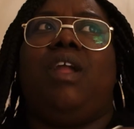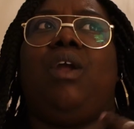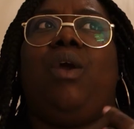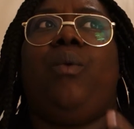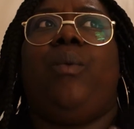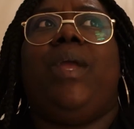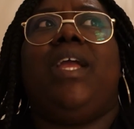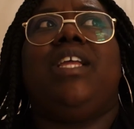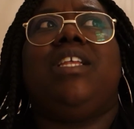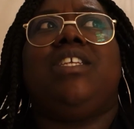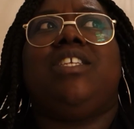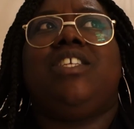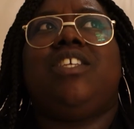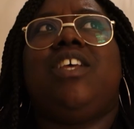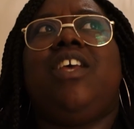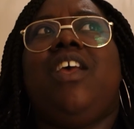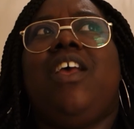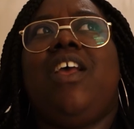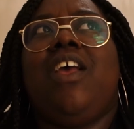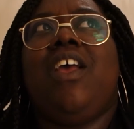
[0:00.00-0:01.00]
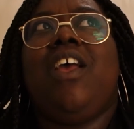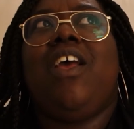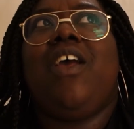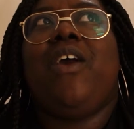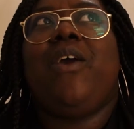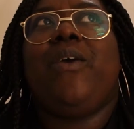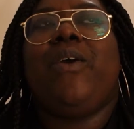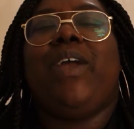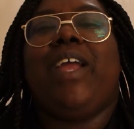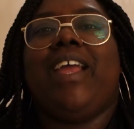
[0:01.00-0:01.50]
which
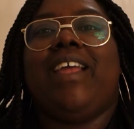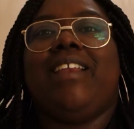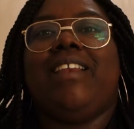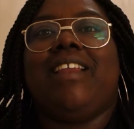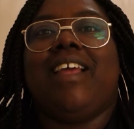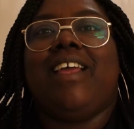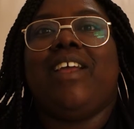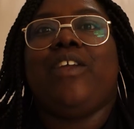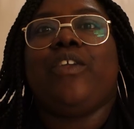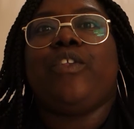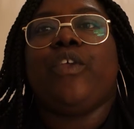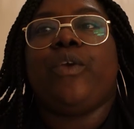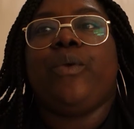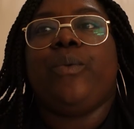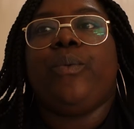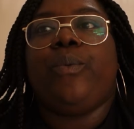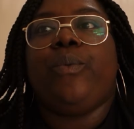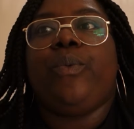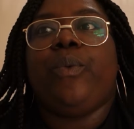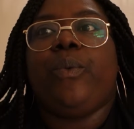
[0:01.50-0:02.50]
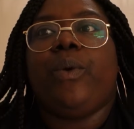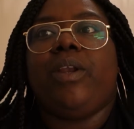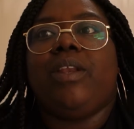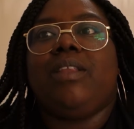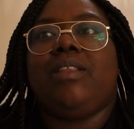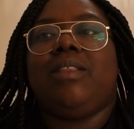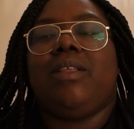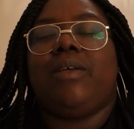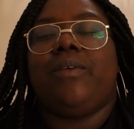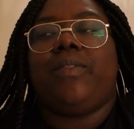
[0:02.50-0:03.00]
can like, so
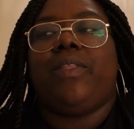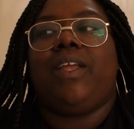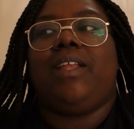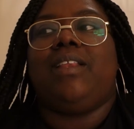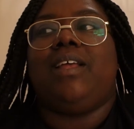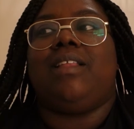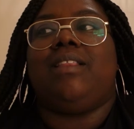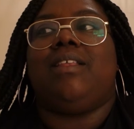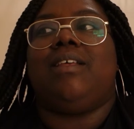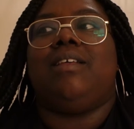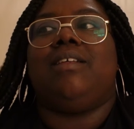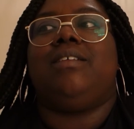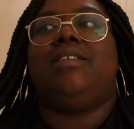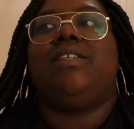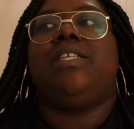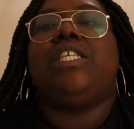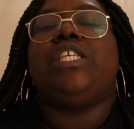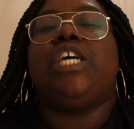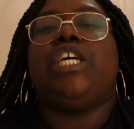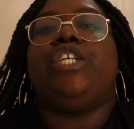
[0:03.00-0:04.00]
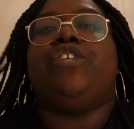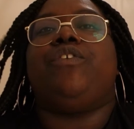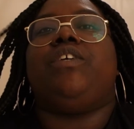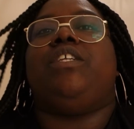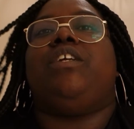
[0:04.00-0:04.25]
the thing that the surgery